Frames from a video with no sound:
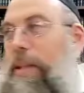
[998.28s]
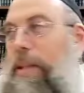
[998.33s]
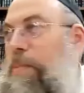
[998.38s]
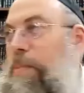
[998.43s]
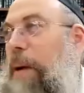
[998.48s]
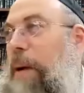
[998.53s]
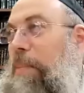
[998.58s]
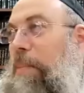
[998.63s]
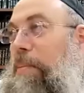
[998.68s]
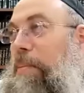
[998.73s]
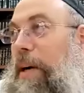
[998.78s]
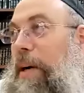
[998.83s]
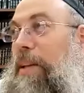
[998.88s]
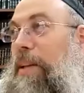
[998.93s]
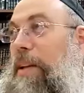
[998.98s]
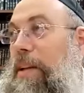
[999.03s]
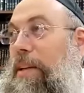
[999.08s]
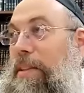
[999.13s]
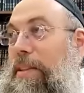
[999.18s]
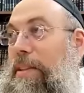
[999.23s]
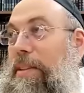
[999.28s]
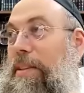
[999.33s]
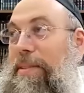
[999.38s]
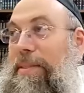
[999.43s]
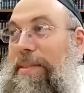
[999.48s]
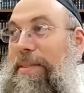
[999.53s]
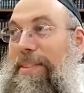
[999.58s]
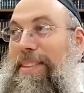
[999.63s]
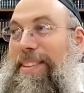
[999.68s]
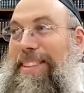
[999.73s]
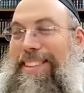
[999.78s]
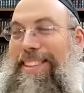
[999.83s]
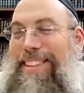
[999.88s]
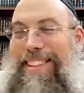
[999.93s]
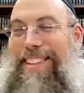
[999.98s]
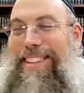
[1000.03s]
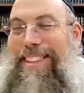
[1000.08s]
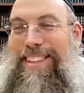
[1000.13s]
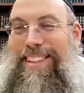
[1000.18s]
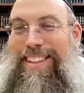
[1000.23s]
probably a Machlekes. you